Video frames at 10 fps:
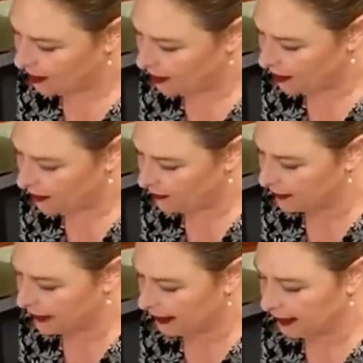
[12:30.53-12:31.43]

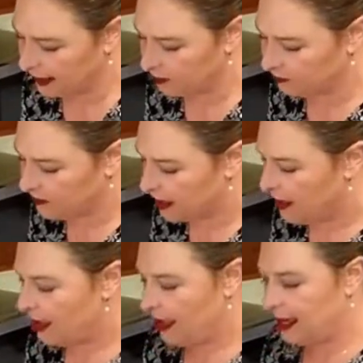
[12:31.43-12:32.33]
Okay.
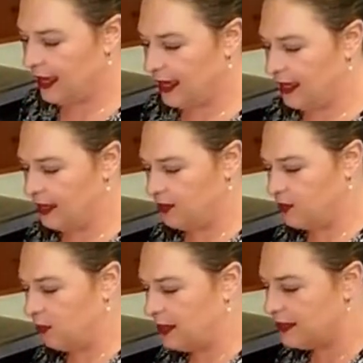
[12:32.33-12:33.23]
And
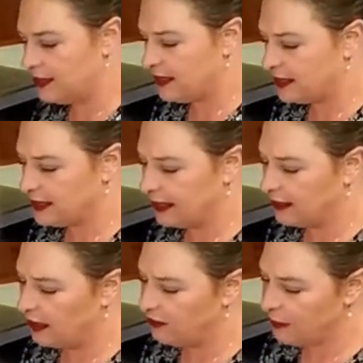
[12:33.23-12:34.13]
one of the things I
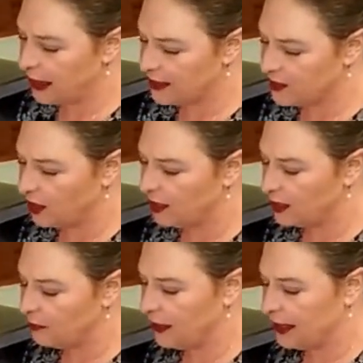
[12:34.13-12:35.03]
love about this garlic
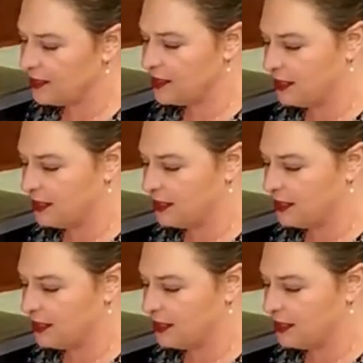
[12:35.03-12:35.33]
press